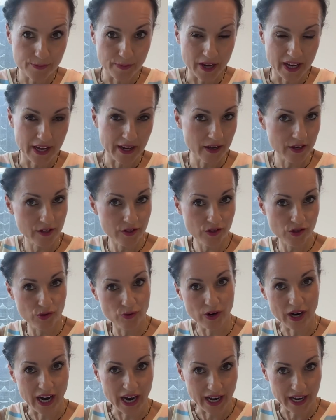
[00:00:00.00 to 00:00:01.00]
bag to
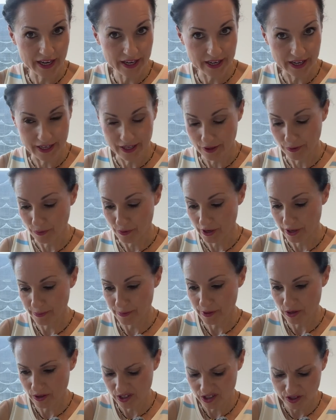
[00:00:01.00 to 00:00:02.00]
hide anywhere,
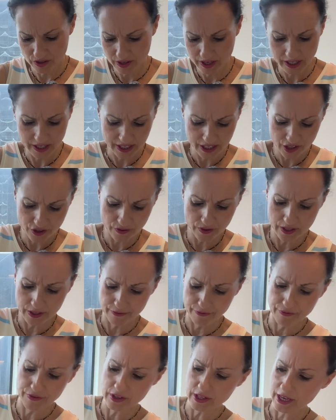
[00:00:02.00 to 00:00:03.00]
because you can literally
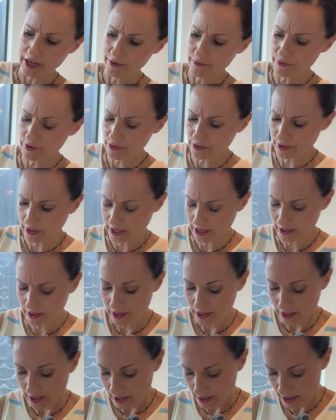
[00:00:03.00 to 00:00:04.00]
fit everything
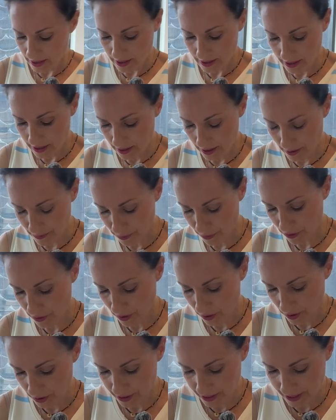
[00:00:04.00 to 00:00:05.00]
in here with
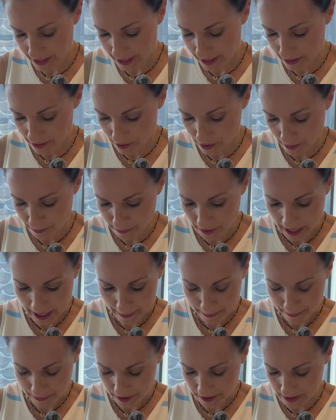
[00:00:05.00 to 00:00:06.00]
all the hidden
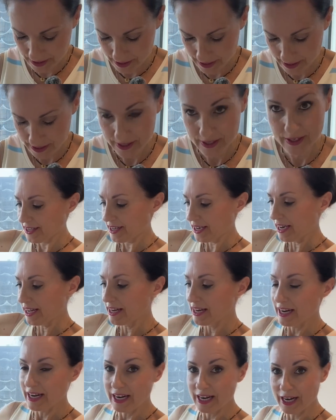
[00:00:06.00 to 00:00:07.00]
compartments. I
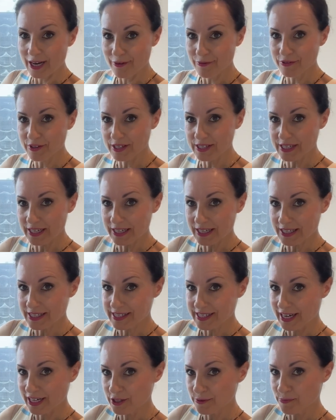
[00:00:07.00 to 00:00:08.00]
love this little
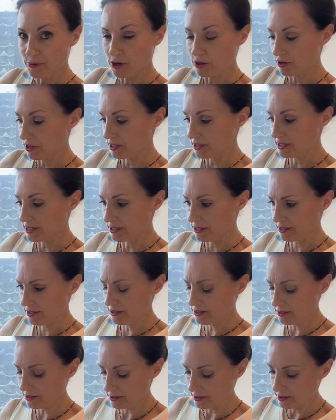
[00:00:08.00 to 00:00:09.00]
side pocket here.
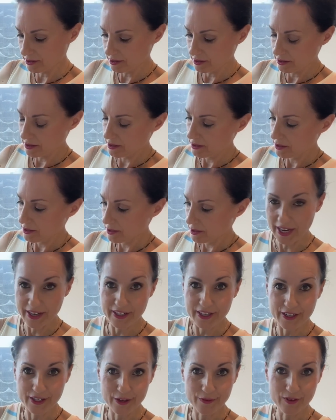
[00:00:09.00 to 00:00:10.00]
I
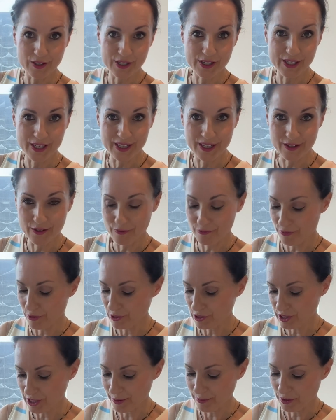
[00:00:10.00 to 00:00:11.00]
didn't even see that the
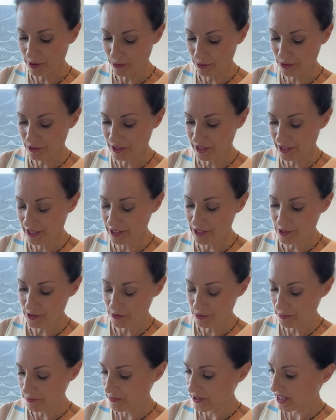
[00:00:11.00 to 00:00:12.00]
first time I looked at it.
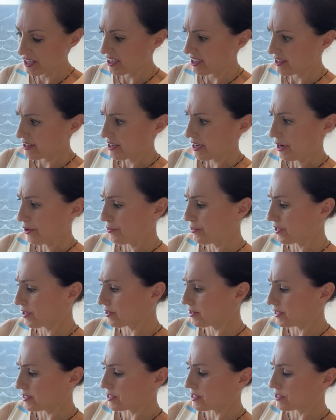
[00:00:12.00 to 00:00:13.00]
So I think
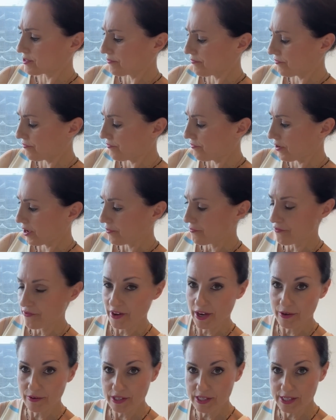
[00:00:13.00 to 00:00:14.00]
this is a
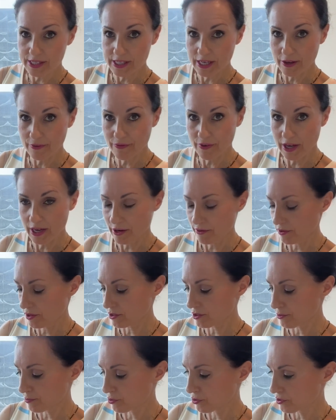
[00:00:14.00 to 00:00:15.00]
very safe area
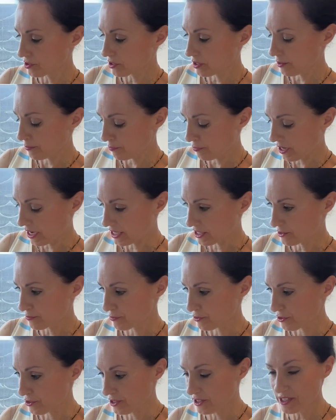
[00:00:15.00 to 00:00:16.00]
to put a
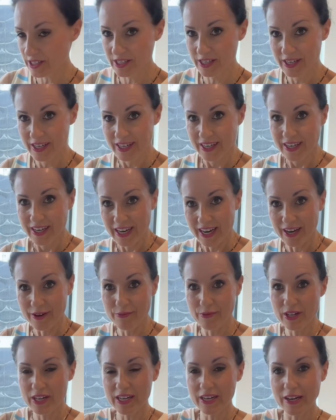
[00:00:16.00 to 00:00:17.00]
passport. I
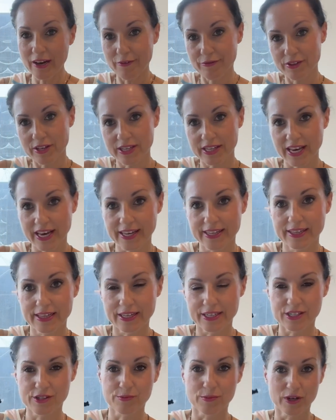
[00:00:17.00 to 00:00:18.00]
really love that handle
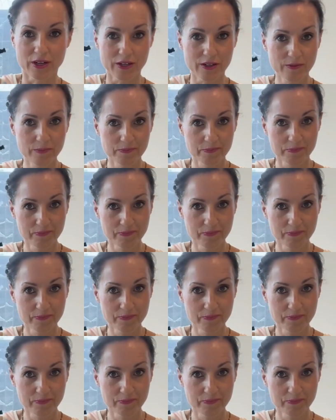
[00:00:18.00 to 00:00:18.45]
as well.